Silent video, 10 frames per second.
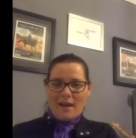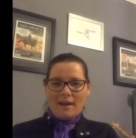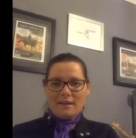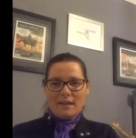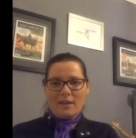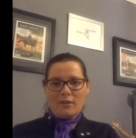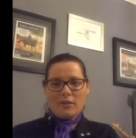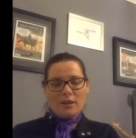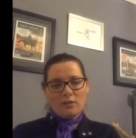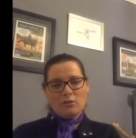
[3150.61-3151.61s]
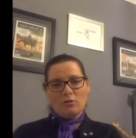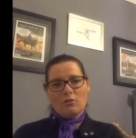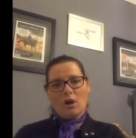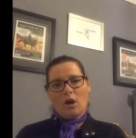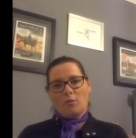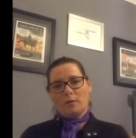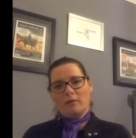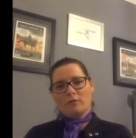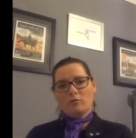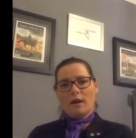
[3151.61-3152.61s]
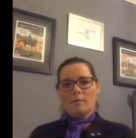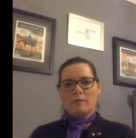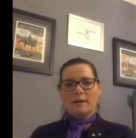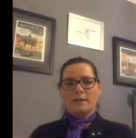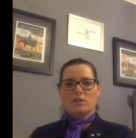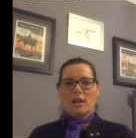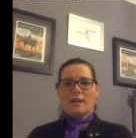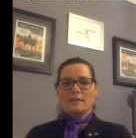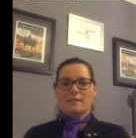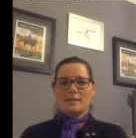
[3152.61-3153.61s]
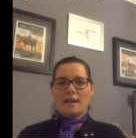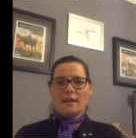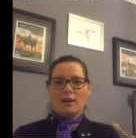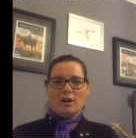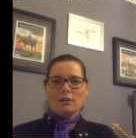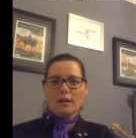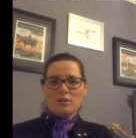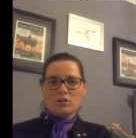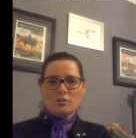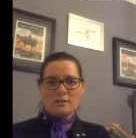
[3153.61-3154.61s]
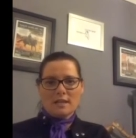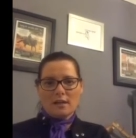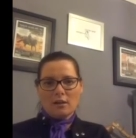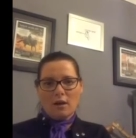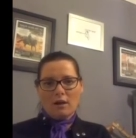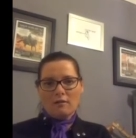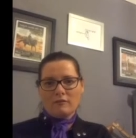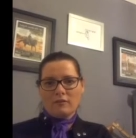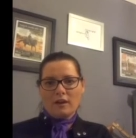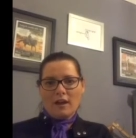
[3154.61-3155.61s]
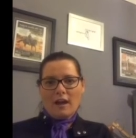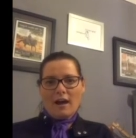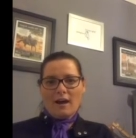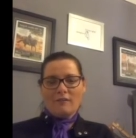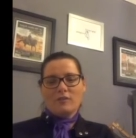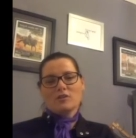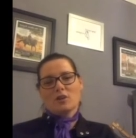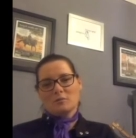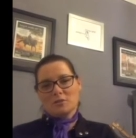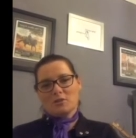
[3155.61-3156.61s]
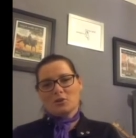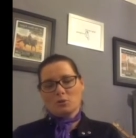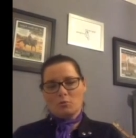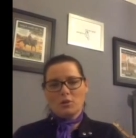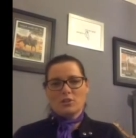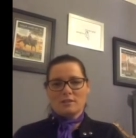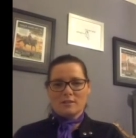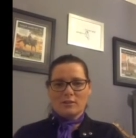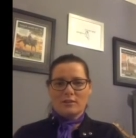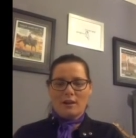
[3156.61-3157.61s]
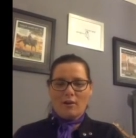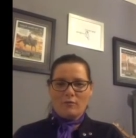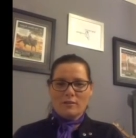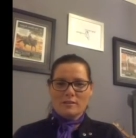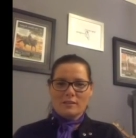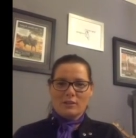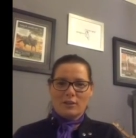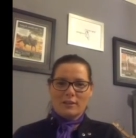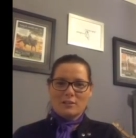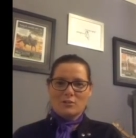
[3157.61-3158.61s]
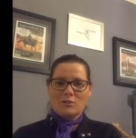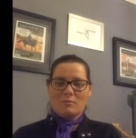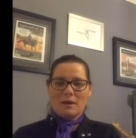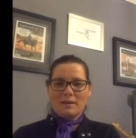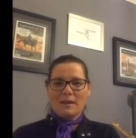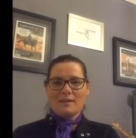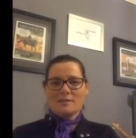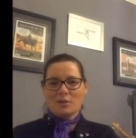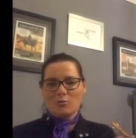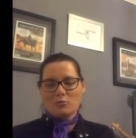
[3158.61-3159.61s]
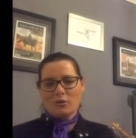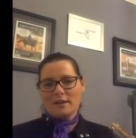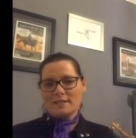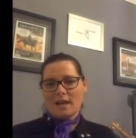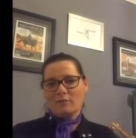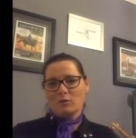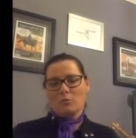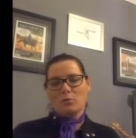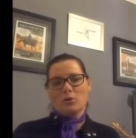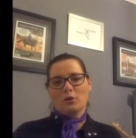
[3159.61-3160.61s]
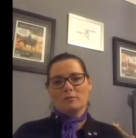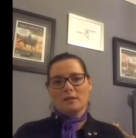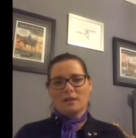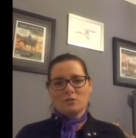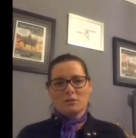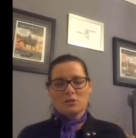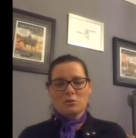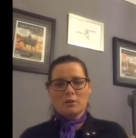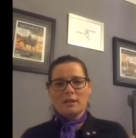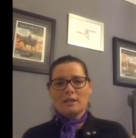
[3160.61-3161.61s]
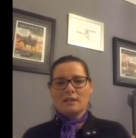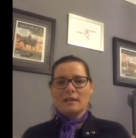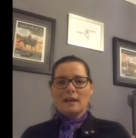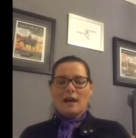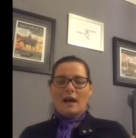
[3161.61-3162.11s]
And again, thank you. I hope you have a great week. Jane's saying, I like Tuesday live. First time she's got to watch it. So yeah, obviously you don't get to do the Monday. So great to have you on board. I'm glad you enjoyed it.